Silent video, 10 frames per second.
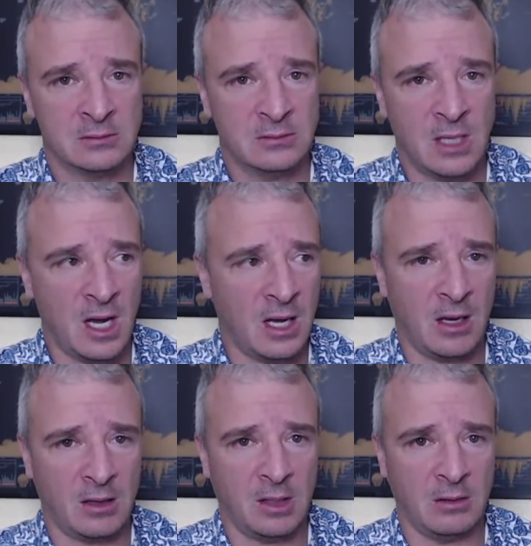
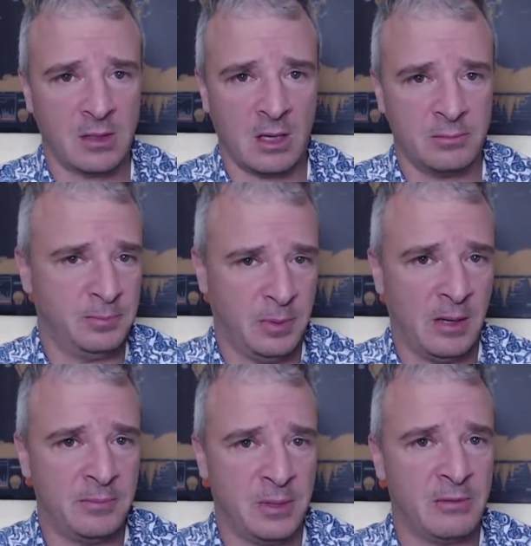I'll, i
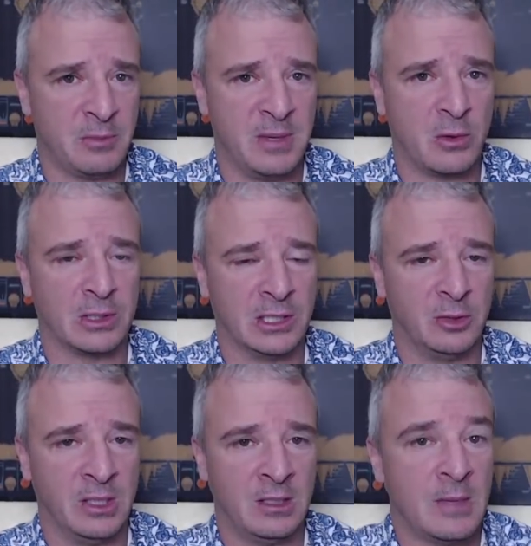I'll play with Bitcoin a little bit.